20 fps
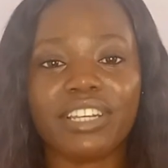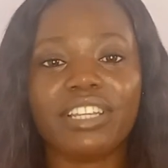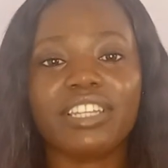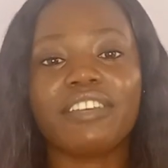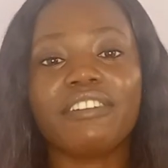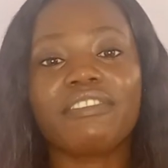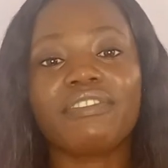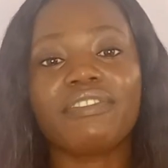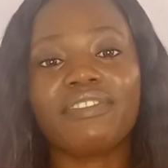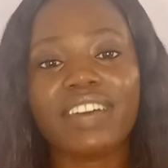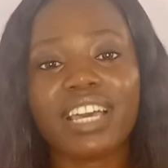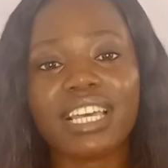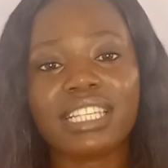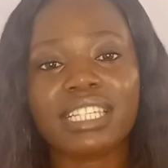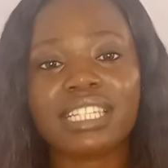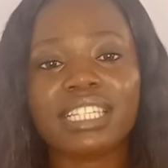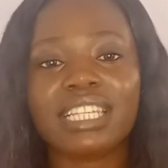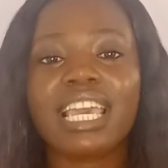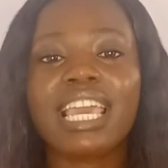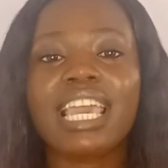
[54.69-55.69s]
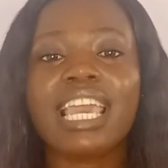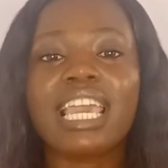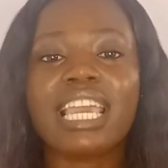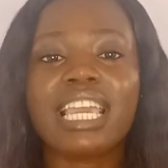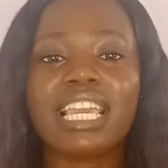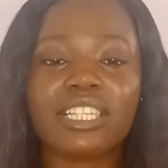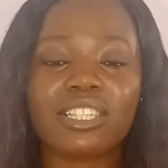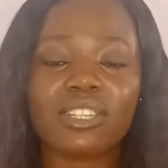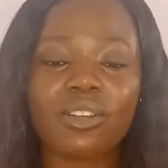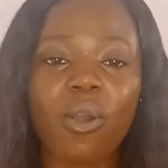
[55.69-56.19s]
The first
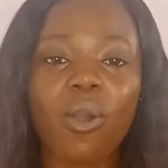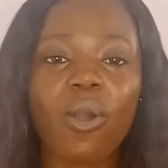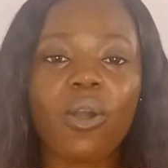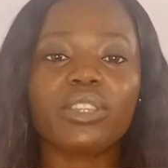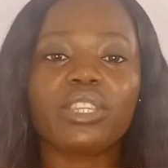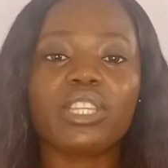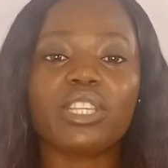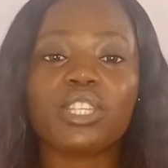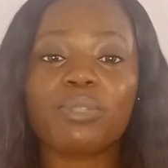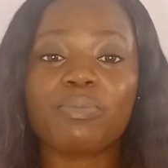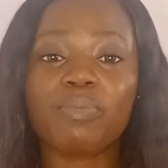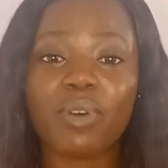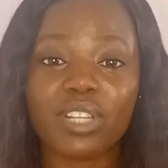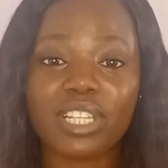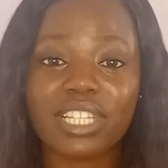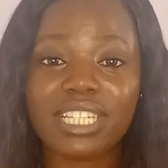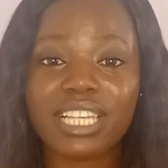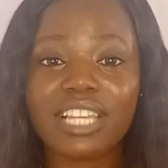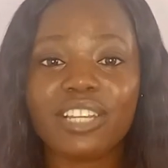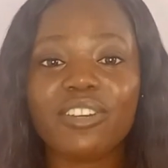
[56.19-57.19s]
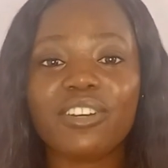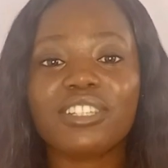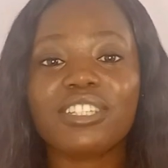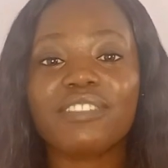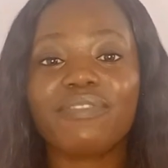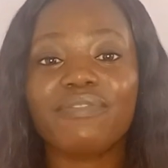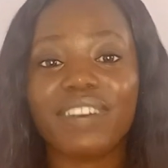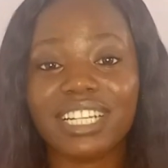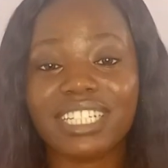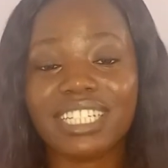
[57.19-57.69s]
is called the spontaneous
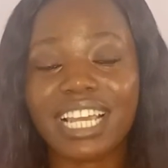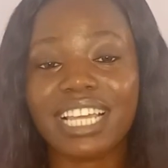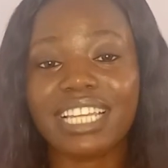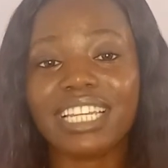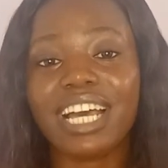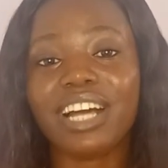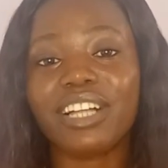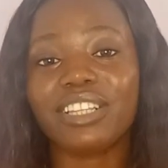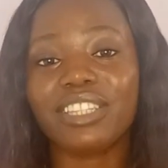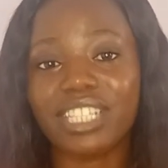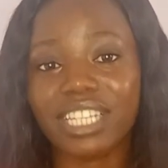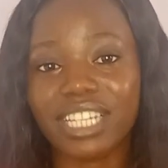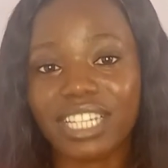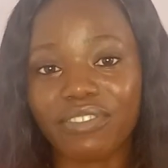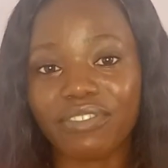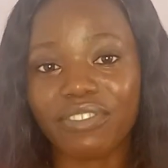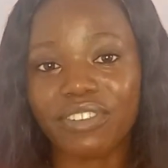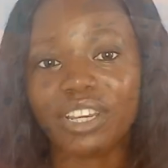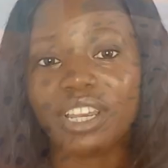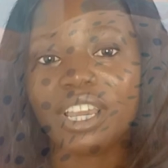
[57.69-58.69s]
vaginal delivery